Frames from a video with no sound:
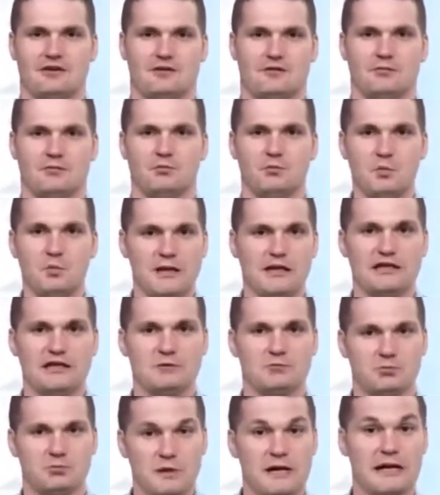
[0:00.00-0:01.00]
really,
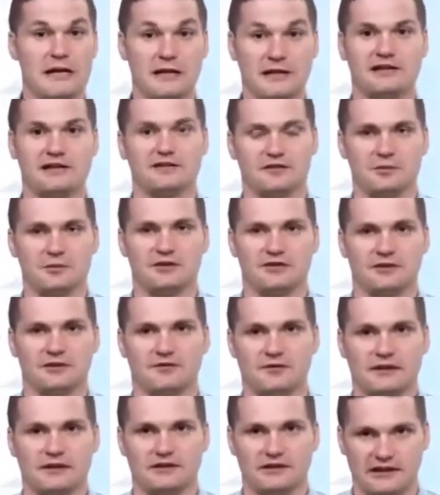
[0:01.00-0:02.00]
really
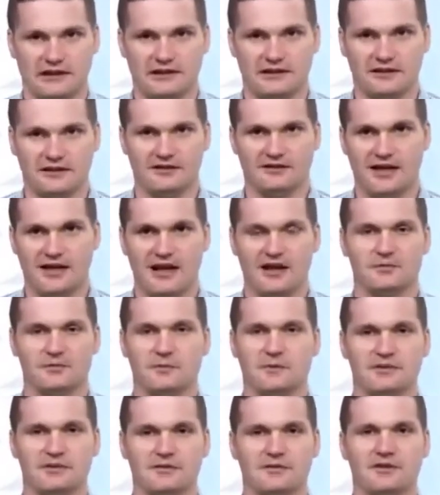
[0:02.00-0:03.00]
specifically. You say, how
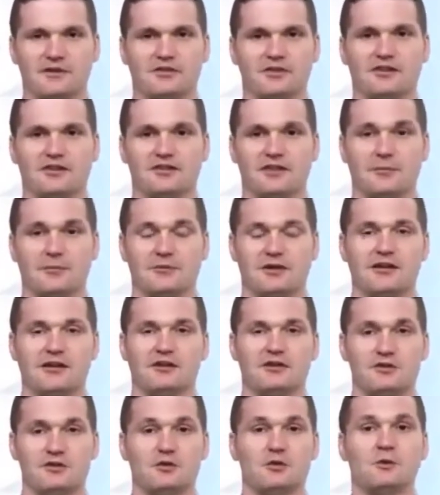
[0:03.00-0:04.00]
specific, Jason? I'm
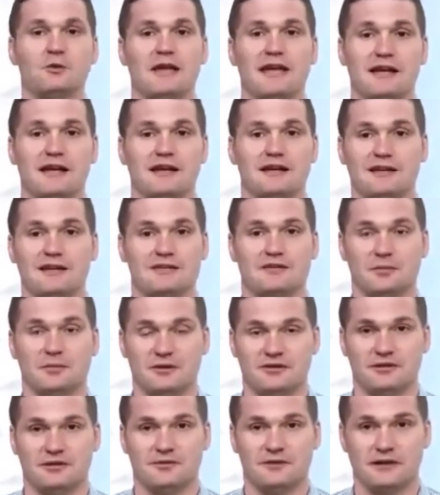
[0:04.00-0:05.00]
telling you, you can't get
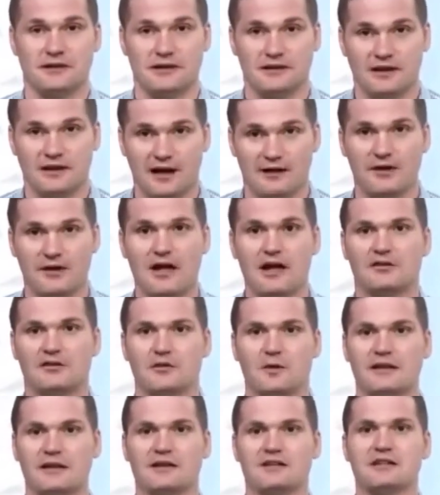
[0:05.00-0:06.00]
specific enough.
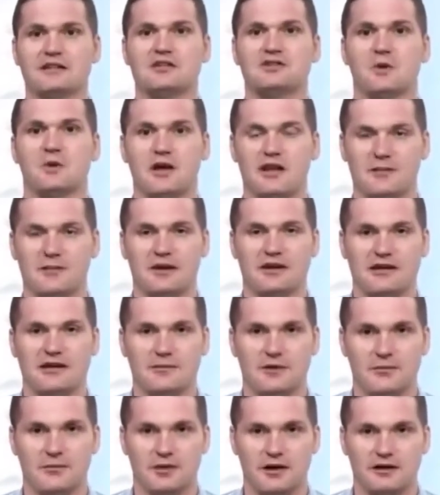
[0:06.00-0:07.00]
So I could teach you all about
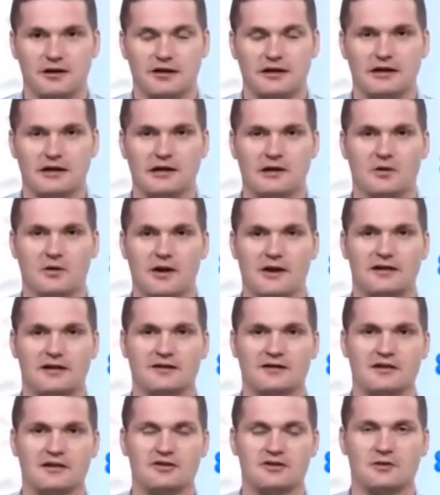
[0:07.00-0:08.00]
email marketing, or I could
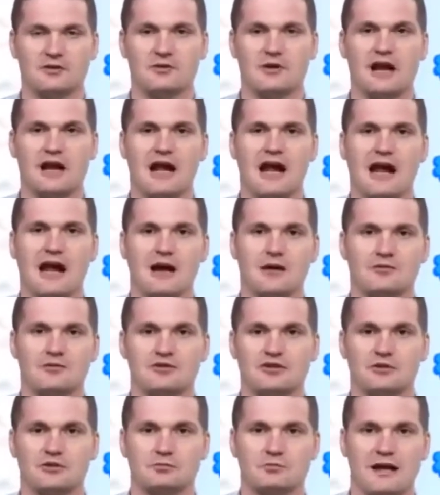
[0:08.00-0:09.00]
teach you how
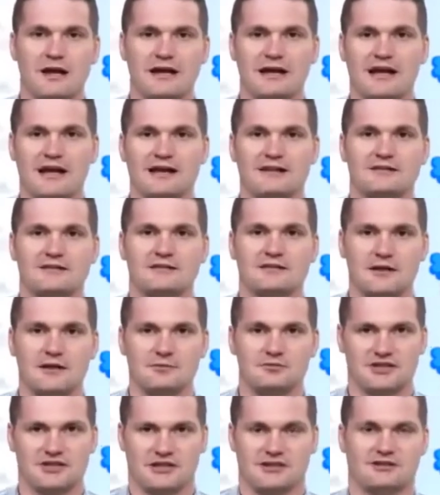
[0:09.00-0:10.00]
to write a
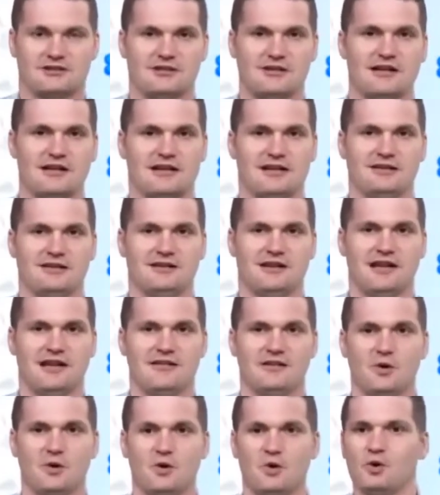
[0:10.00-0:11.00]
subject line.
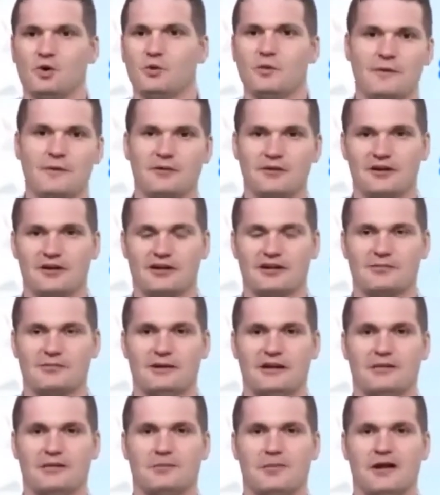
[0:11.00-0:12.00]
And the whole webinar could
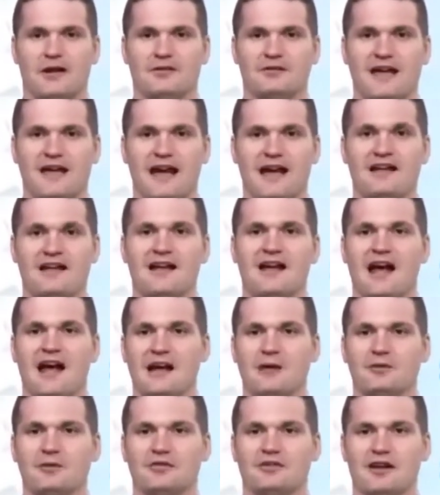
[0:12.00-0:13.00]
be about that.
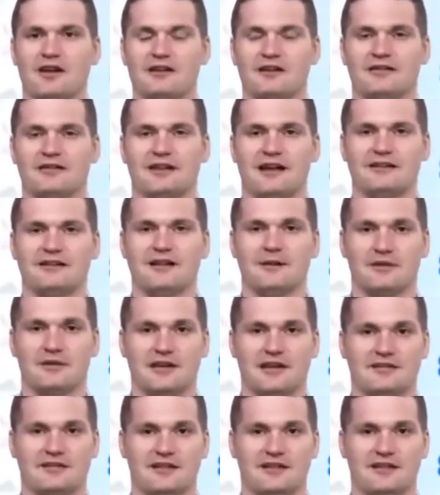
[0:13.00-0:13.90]
I will tell you, 9 times out of